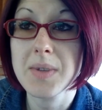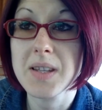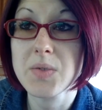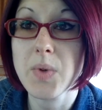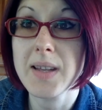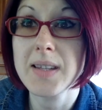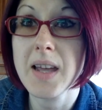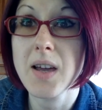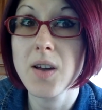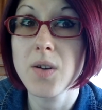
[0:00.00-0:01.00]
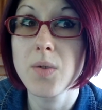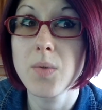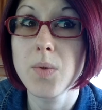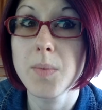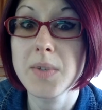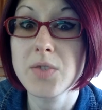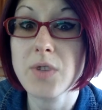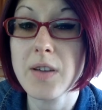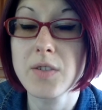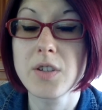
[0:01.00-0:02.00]
because right now when we
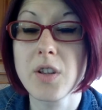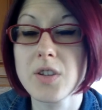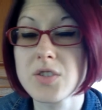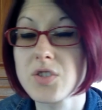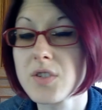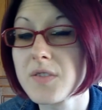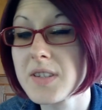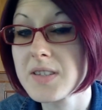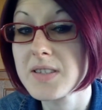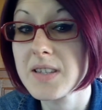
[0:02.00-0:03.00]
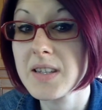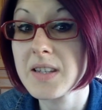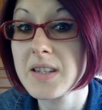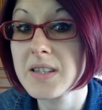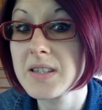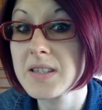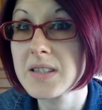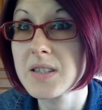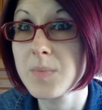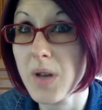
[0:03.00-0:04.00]
travel our service is
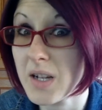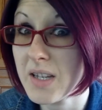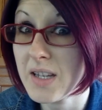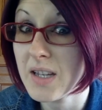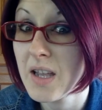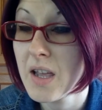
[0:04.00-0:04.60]
spotty,